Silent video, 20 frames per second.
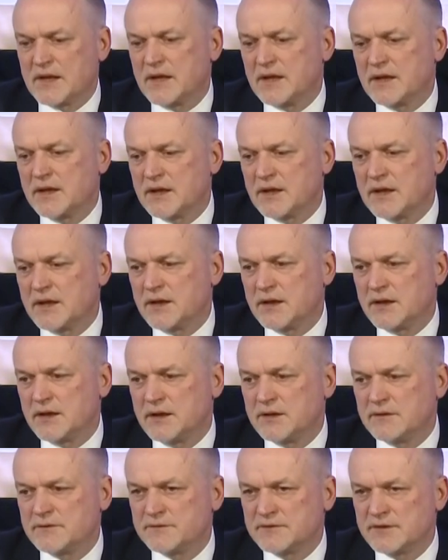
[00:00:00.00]
desperate
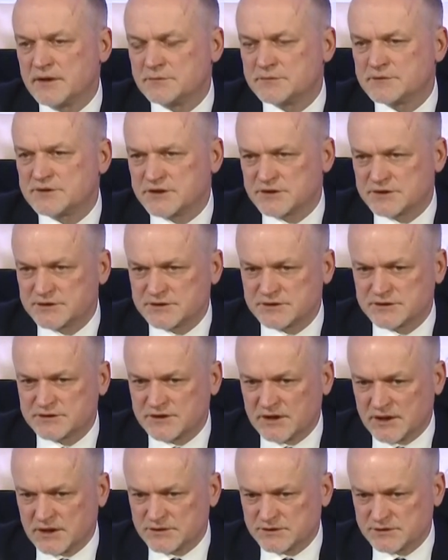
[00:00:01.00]
situation with the
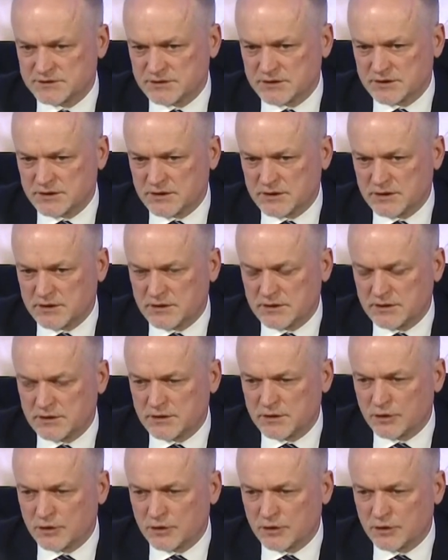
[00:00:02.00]
close down of the economy,